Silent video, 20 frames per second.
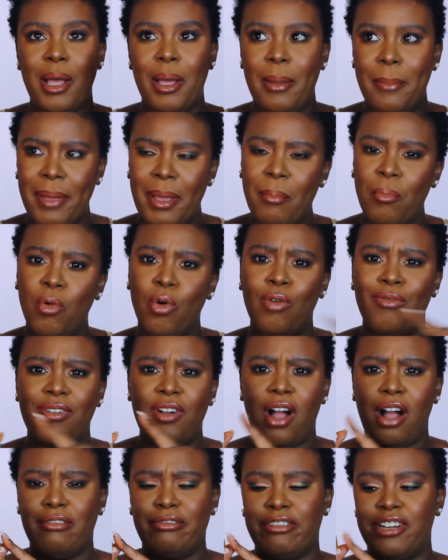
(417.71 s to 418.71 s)
a bit more of
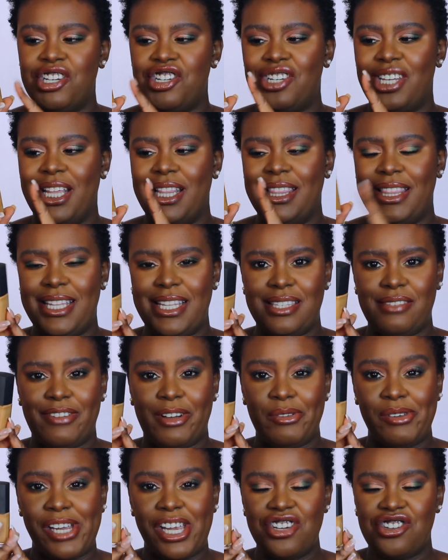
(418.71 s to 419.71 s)
coverage than this
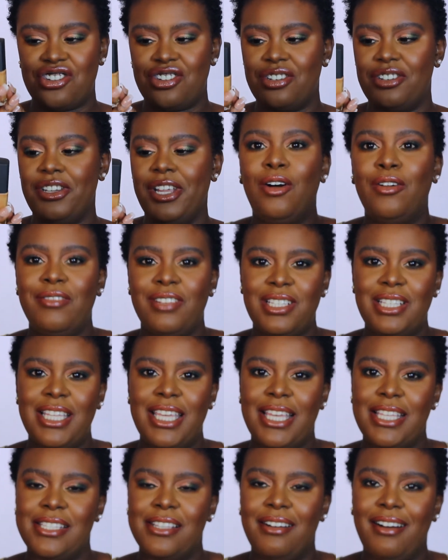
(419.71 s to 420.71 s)
foundation.
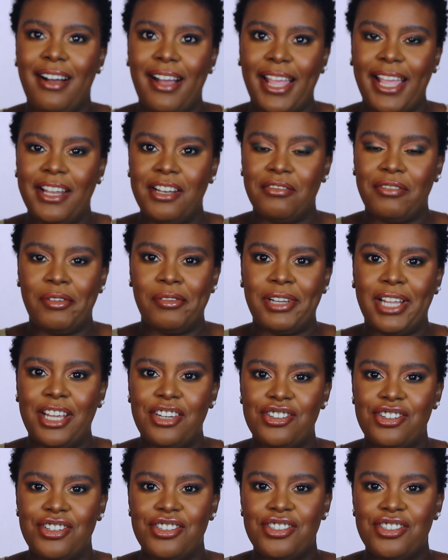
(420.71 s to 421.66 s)
Obviously it is a high-end foundation,